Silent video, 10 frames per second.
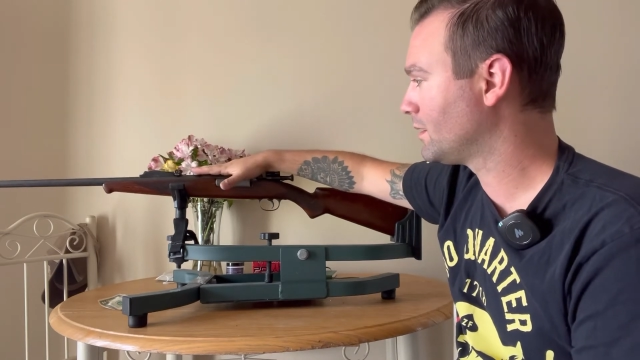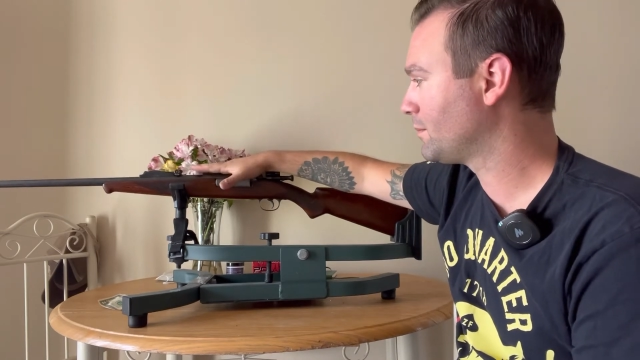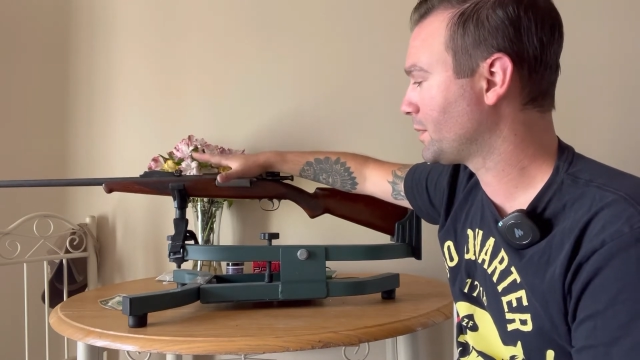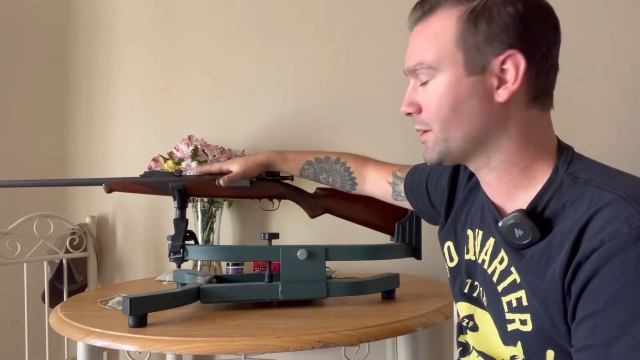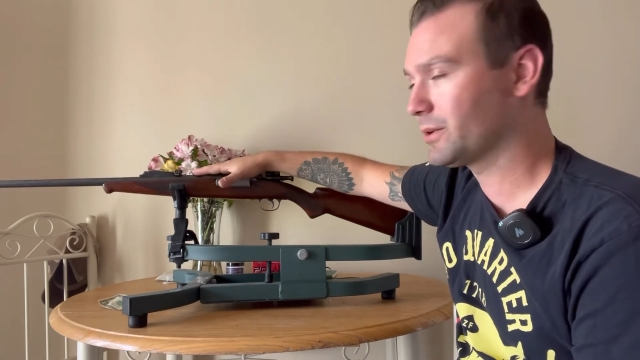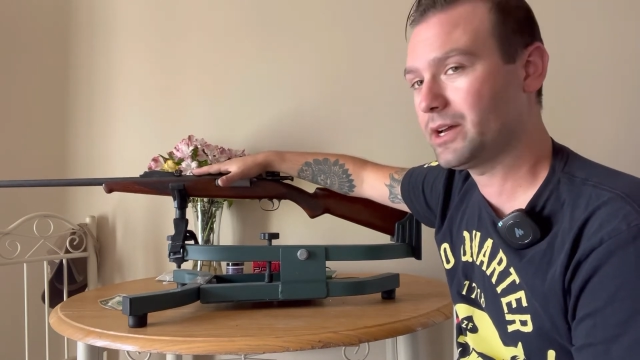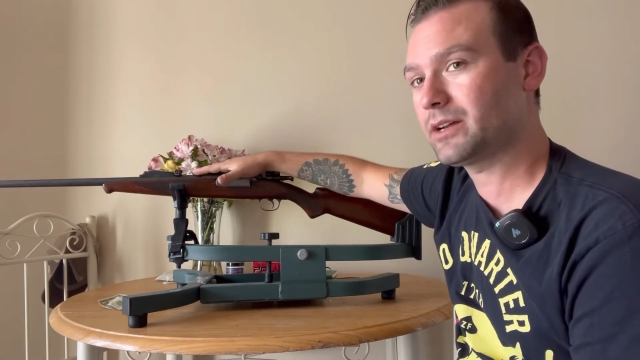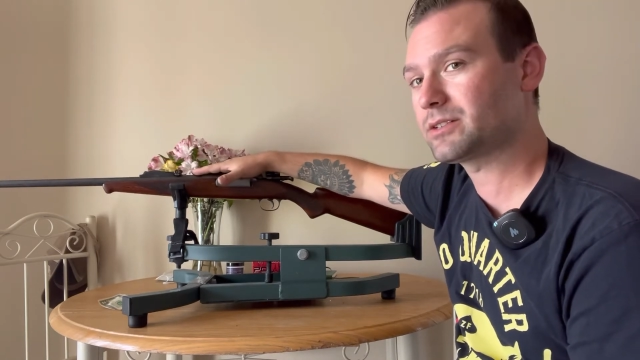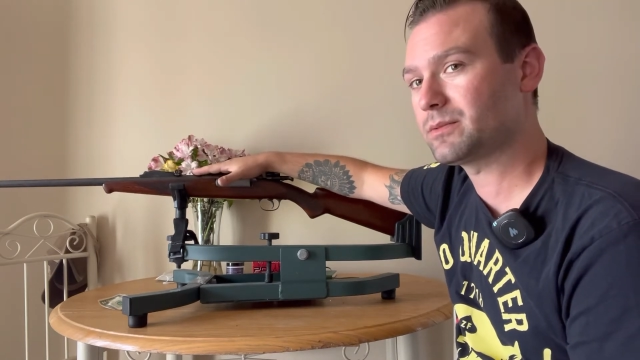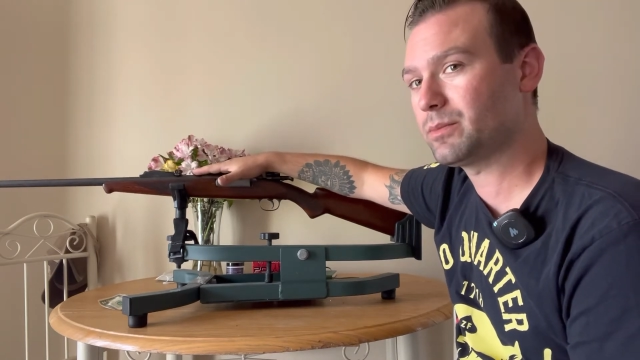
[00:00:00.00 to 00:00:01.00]
barreled
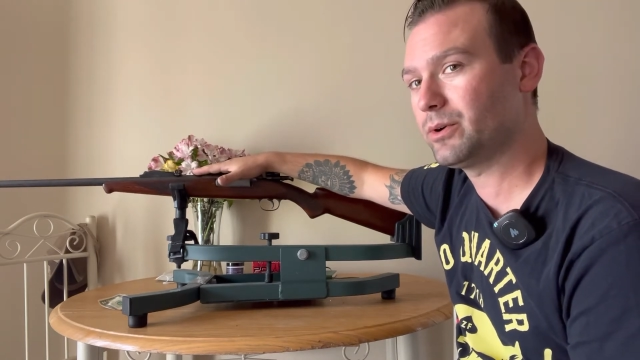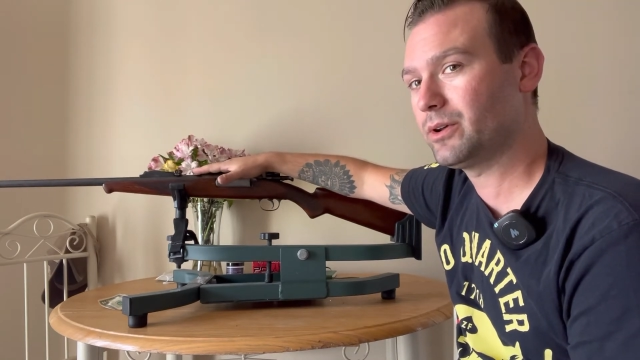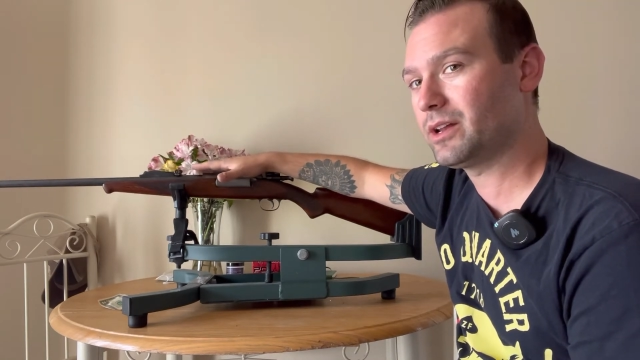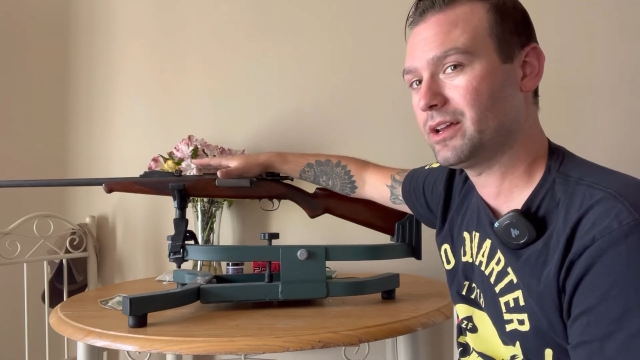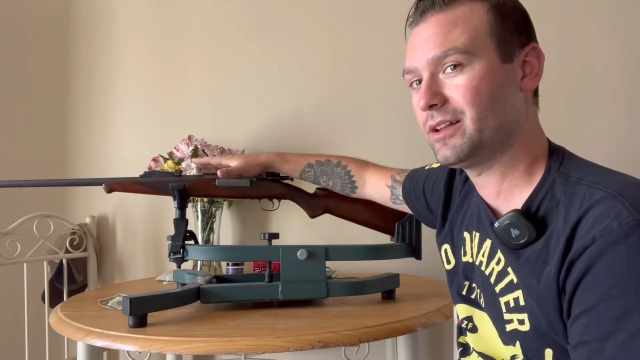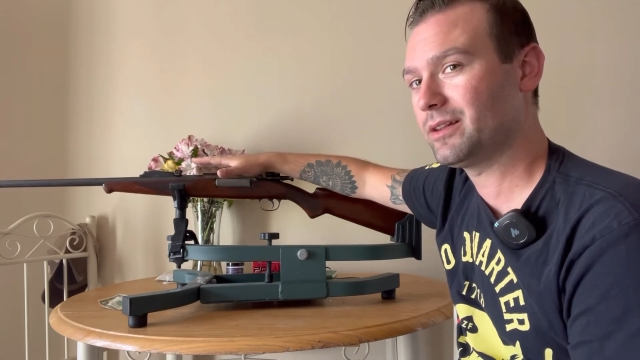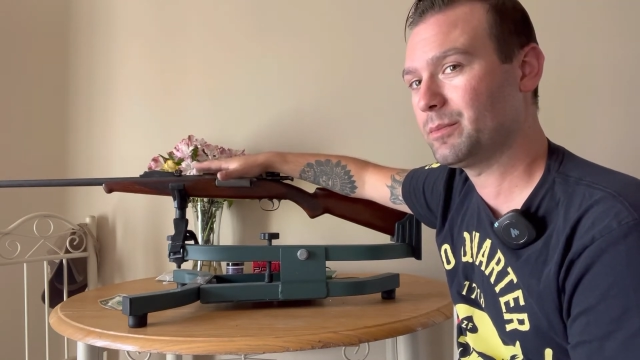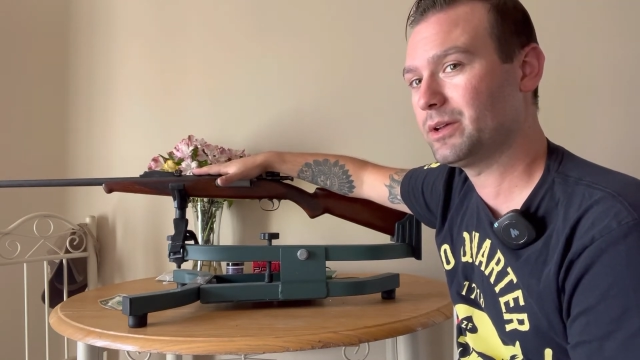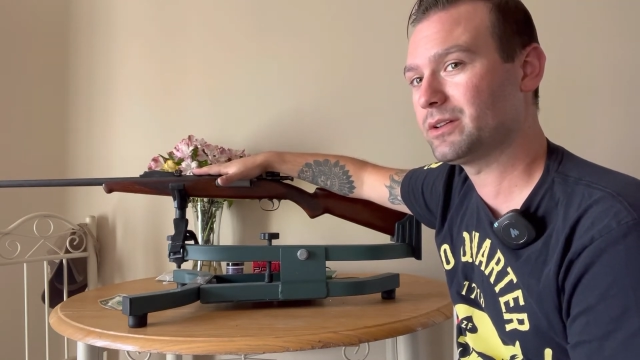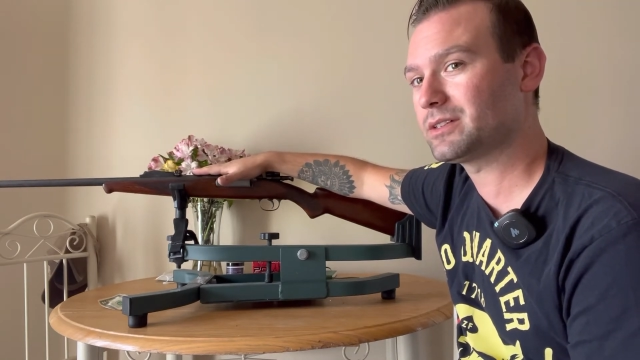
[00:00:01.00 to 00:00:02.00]
action put in the
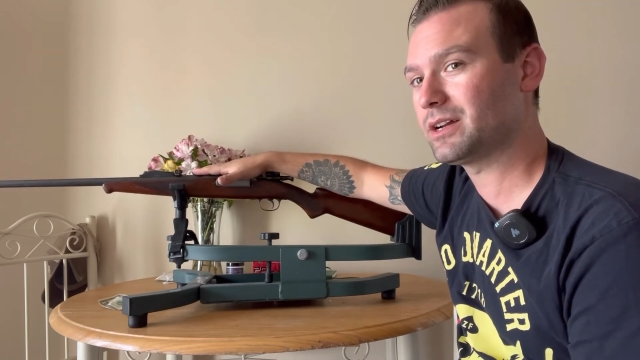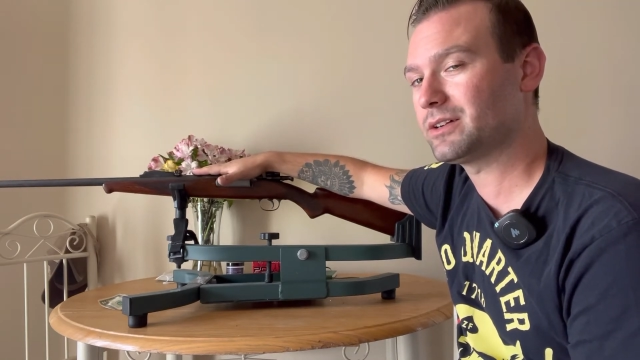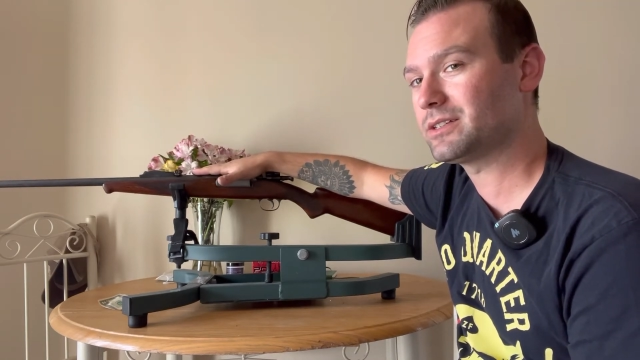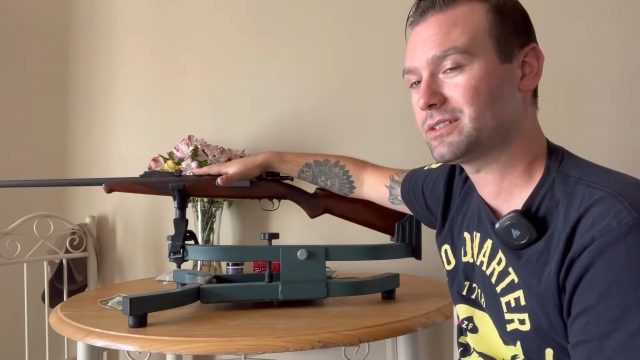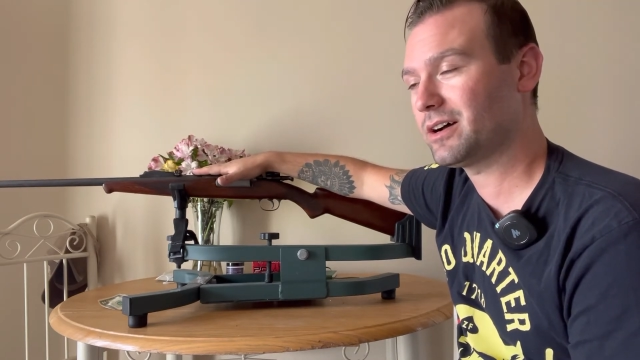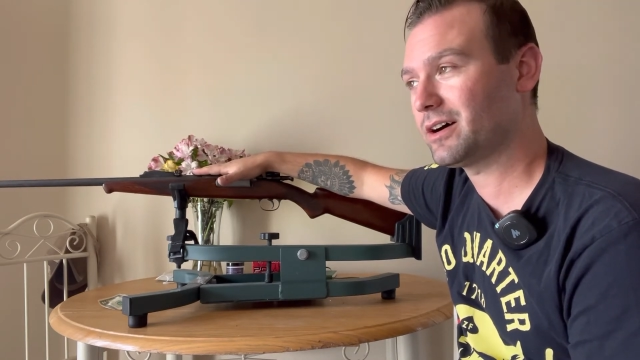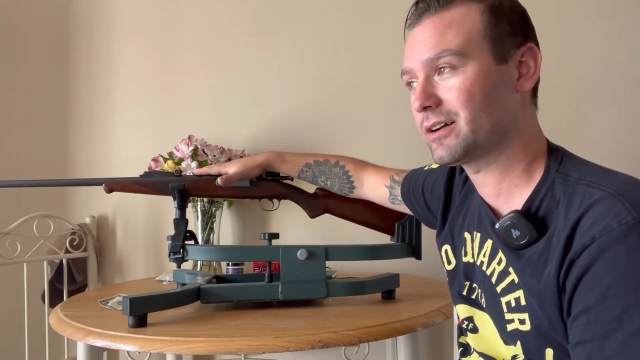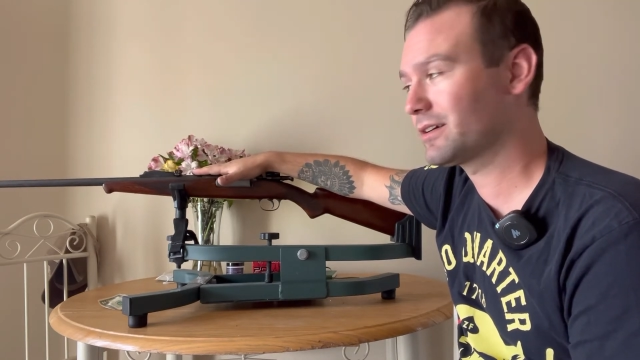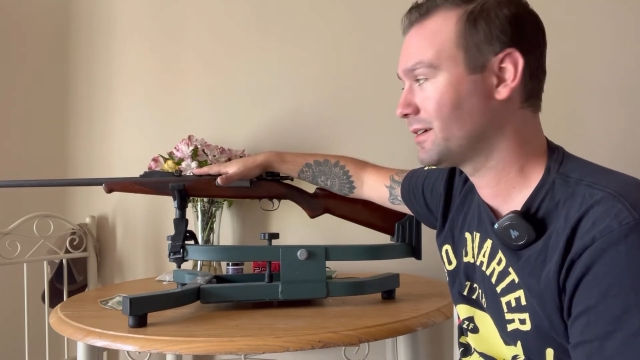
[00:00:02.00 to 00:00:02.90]
military stock,